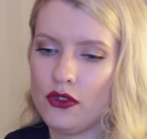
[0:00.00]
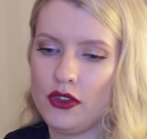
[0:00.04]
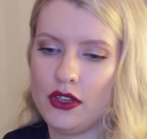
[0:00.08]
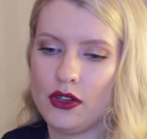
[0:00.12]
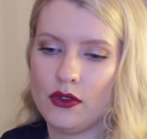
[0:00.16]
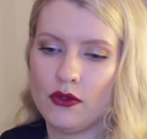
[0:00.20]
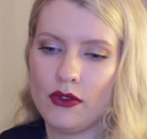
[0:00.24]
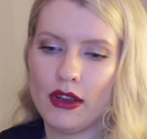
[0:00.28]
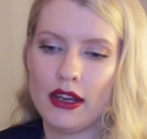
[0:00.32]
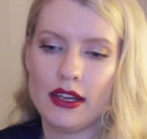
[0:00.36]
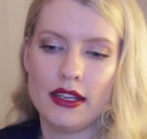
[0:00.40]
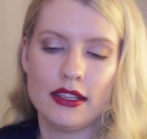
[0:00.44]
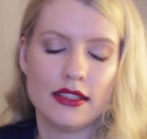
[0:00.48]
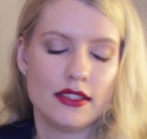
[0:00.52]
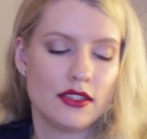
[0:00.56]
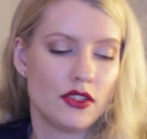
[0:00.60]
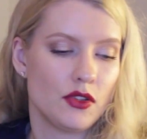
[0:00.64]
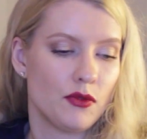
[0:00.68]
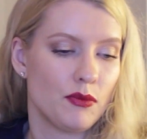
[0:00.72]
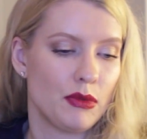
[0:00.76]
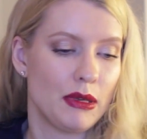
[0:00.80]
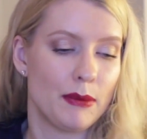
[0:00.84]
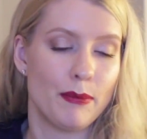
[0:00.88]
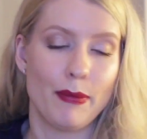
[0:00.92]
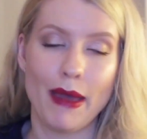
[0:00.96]
they're ready to
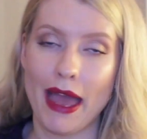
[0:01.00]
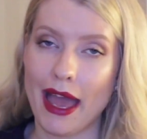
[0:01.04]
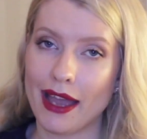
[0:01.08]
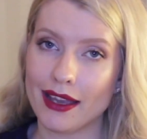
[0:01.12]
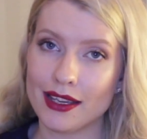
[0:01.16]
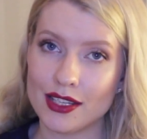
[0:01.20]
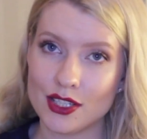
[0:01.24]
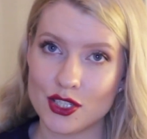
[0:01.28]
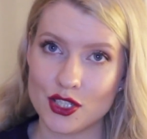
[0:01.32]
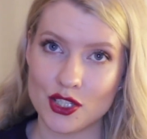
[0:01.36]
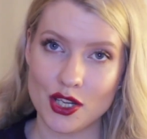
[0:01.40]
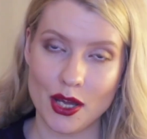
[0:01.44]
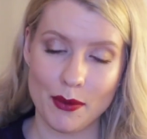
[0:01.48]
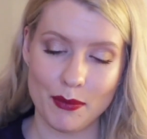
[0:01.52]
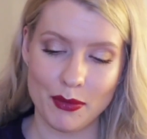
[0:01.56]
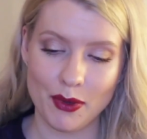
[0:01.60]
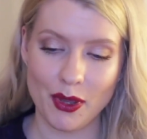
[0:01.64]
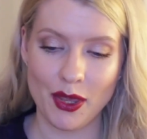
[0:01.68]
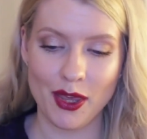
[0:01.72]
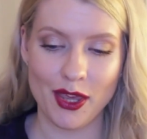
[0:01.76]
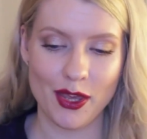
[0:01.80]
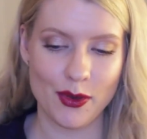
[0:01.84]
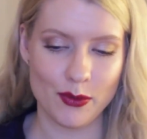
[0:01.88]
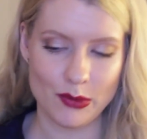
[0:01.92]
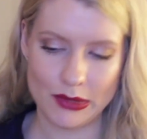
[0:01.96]
be packaged up
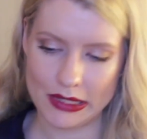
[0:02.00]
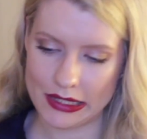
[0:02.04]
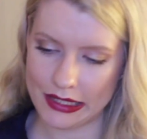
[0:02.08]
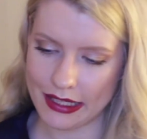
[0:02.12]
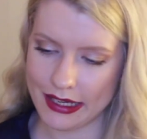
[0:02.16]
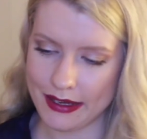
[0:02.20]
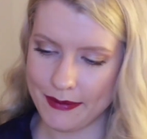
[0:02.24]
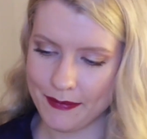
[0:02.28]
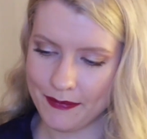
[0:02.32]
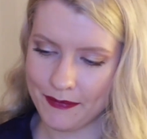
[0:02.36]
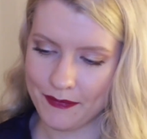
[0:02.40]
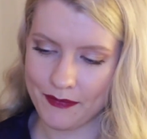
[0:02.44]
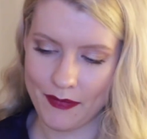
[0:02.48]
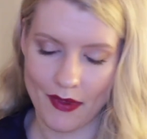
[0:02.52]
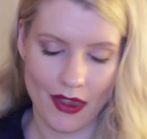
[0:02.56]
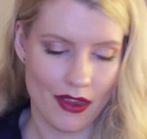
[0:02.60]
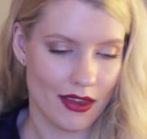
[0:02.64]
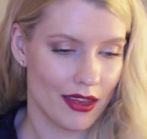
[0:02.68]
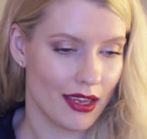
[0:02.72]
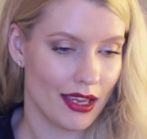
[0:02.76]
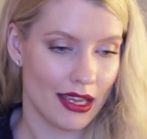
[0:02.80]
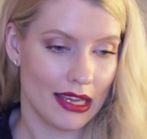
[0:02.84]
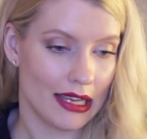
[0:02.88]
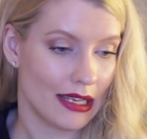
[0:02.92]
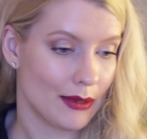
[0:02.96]
cutely
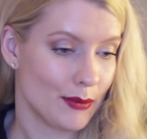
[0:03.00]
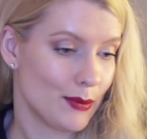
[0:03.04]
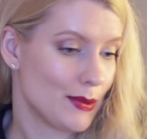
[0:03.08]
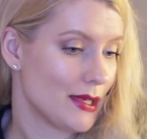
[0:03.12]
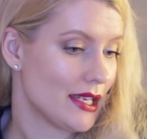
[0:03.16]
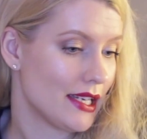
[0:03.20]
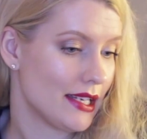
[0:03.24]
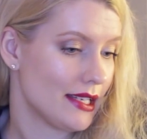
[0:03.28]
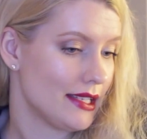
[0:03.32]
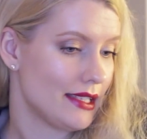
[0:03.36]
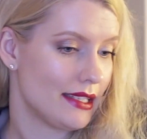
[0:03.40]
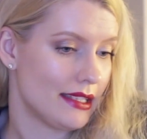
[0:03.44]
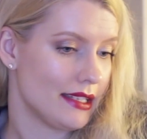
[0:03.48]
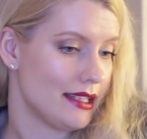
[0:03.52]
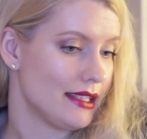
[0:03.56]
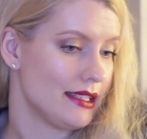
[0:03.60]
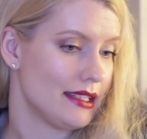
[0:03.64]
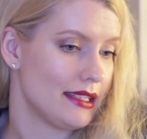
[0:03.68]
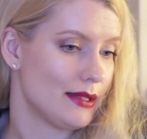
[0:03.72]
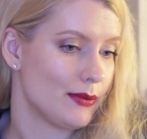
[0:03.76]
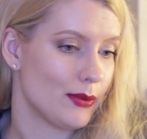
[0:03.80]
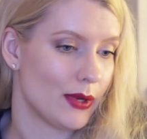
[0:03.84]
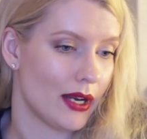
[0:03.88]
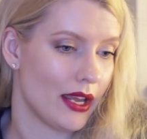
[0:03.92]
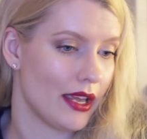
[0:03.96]
because
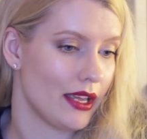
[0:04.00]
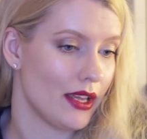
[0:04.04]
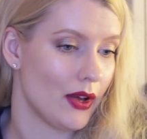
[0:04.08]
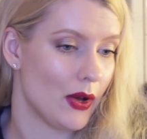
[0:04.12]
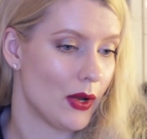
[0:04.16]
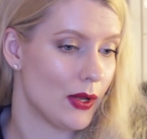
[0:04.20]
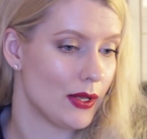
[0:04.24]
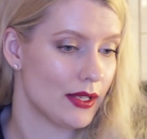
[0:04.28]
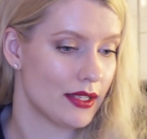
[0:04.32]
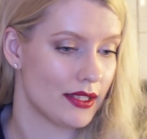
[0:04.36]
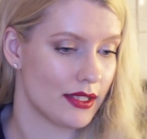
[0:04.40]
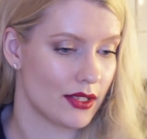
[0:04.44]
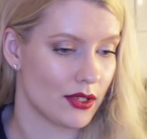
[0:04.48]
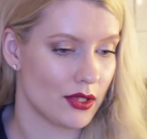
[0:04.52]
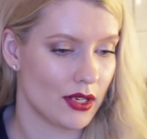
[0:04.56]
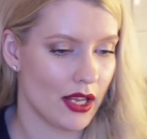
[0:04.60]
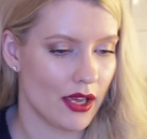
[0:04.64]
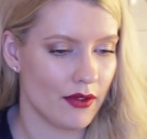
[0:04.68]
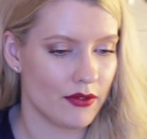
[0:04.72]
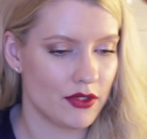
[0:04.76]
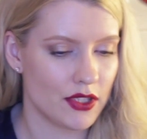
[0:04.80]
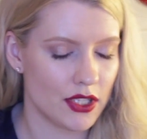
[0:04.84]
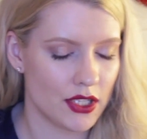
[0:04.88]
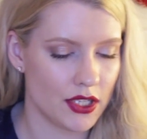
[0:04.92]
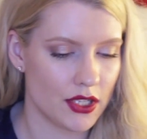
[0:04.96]
that's what I also
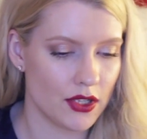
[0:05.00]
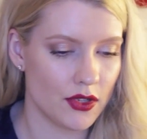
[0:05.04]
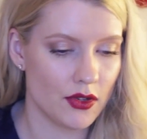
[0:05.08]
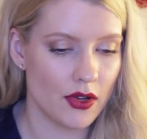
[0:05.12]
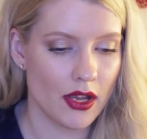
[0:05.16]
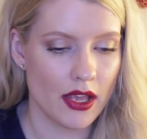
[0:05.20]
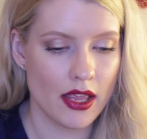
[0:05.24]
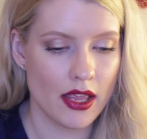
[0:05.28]
love to do.